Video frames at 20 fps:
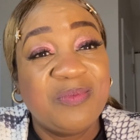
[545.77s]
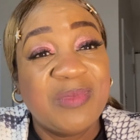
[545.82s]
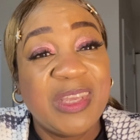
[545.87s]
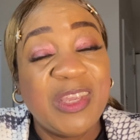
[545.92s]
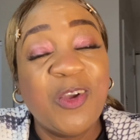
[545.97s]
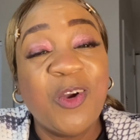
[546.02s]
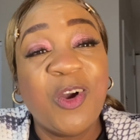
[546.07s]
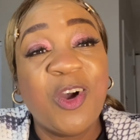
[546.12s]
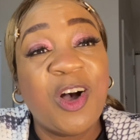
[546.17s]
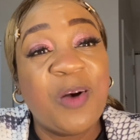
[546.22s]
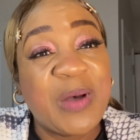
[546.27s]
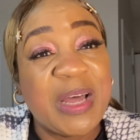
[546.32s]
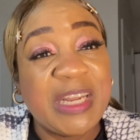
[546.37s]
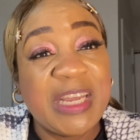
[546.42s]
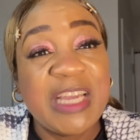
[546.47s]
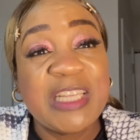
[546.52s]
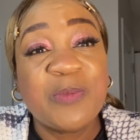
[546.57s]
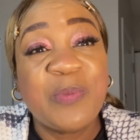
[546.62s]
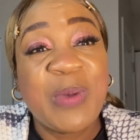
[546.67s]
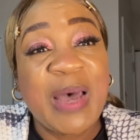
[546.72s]
You're up on
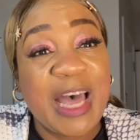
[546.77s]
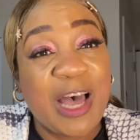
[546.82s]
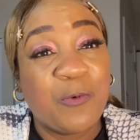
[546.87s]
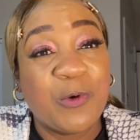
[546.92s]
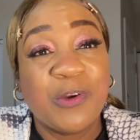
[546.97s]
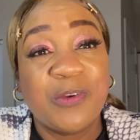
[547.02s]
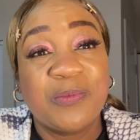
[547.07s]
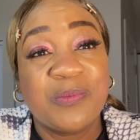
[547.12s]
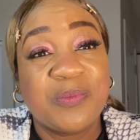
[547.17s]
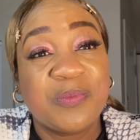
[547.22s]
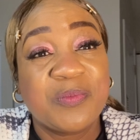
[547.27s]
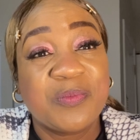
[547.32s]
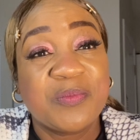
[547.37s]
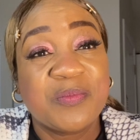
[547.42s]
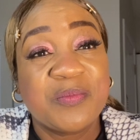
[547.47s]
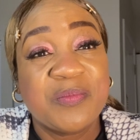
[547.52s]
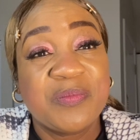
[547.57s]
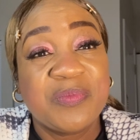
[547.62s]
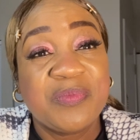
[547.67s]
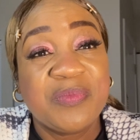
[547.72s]
his power,
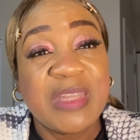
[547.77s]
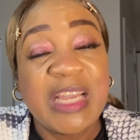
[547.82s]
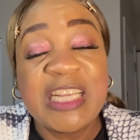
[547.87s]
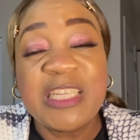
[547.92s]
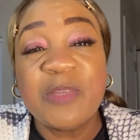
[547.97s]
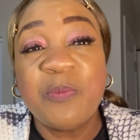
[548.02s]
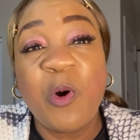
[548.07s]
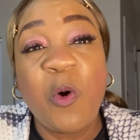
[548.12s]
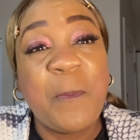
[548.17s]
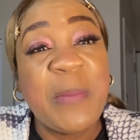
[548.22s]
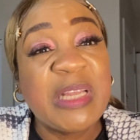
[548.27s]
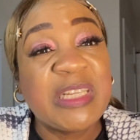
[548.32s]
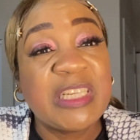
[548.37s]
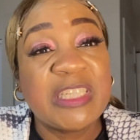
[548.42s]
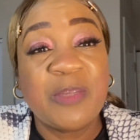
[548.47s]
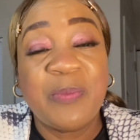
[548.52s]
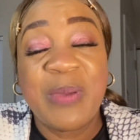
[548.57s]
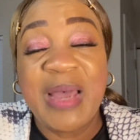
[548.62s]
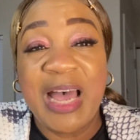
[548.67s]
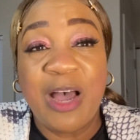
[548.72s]
his
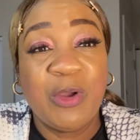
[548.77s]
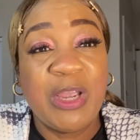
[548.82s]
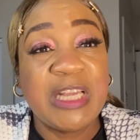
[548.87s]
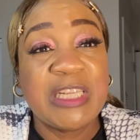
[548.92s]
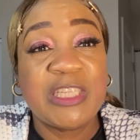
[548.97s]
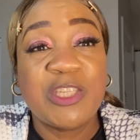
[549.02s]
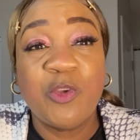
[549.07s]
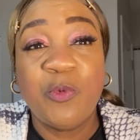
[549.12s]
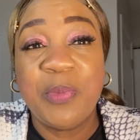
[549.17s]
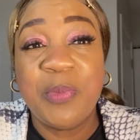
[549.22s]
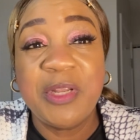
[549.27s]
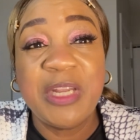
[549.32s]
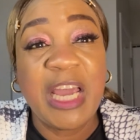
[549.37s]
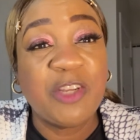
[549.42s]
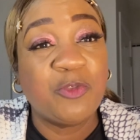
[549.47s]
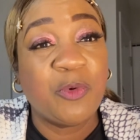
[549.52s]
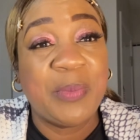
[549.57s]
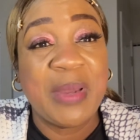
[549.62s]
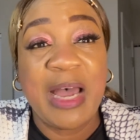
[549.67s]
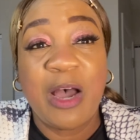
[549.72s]
momentous power, his
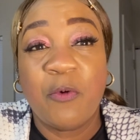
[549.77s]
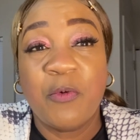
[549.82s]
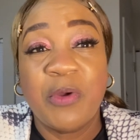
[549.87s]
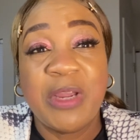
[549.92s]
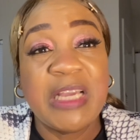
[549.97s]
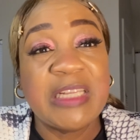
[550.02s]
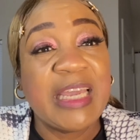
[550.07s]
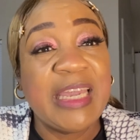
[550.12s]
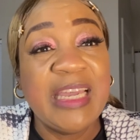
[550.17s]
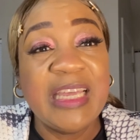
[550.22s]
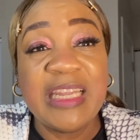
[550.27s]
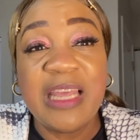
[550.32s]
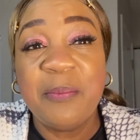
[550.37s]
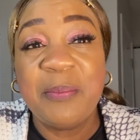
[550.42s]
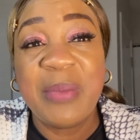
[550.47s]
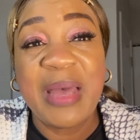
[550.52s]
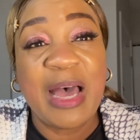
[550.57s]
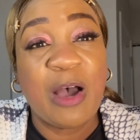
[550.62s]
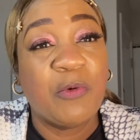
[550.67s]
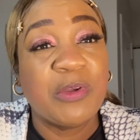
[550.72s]
supernatural power, his healing
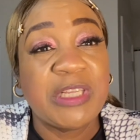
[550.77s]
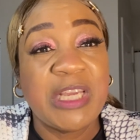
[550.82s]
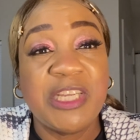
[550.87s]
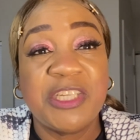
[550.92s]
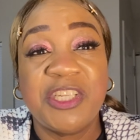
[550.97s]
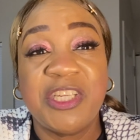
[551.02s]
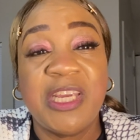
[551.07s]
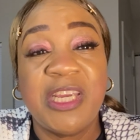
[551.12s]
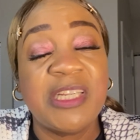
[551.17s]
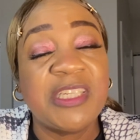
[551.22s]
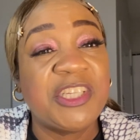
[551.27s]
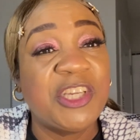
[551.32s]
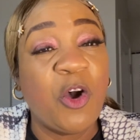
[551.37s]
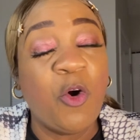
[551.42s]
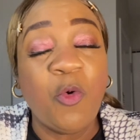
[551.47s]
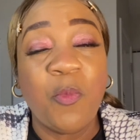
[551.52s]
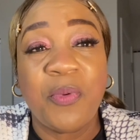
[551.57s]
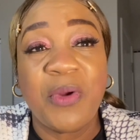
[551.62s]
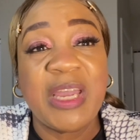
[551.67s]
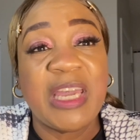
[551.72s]
powers, his
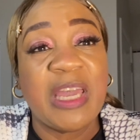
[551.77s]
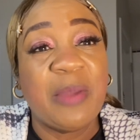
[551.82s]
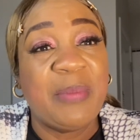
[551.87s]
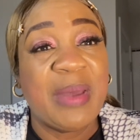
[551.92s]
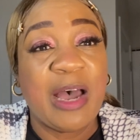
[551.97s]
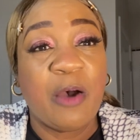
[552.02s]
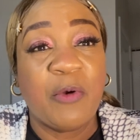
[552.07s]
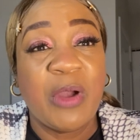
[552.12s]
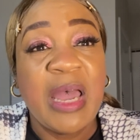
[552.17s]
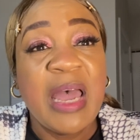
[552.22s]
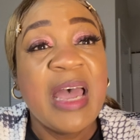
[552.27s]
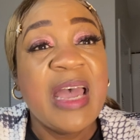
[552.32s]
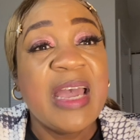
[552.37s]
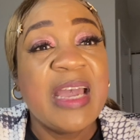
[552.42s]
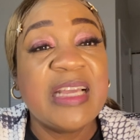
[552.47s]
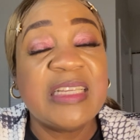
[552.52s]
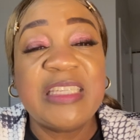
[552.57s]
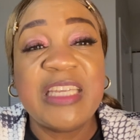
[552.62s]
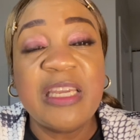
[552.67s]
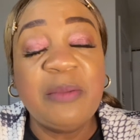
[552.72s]
yoke breaking power,
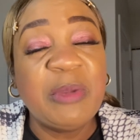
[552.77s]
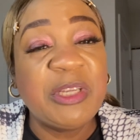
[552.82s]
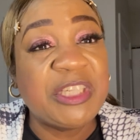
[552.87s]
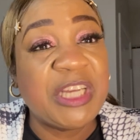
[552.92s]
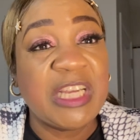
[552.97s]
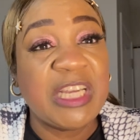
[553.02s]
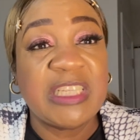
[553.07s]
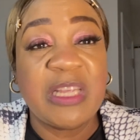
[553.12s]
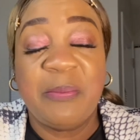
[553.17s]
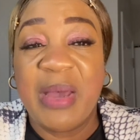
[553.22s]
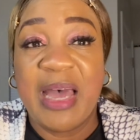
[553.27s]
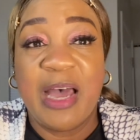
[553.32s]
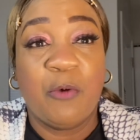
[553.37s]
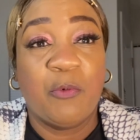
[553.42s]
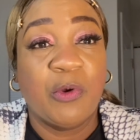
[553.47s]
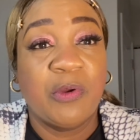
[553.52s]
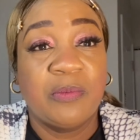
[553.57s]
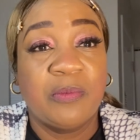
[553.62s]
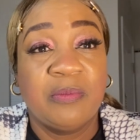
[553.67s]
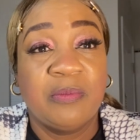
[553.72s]
his demon chasing power.